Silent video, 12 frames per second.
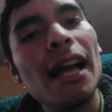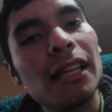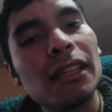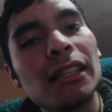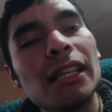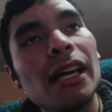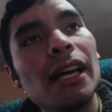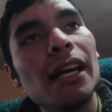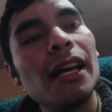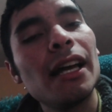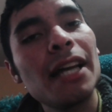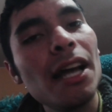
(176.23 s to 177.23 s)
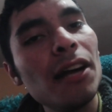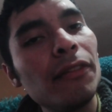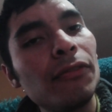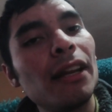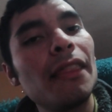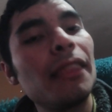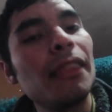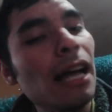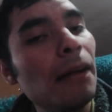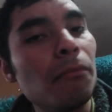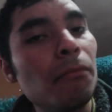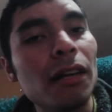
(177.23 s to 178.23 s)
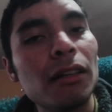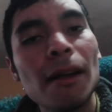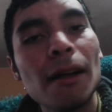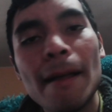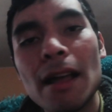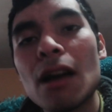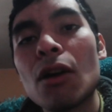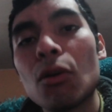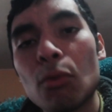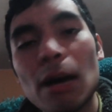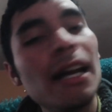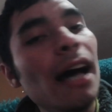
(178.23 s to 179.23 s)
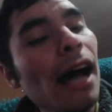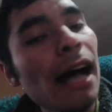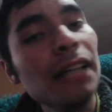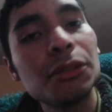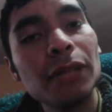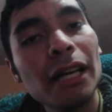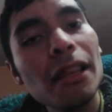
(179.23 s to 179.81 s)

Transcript: the girlfriend number 100,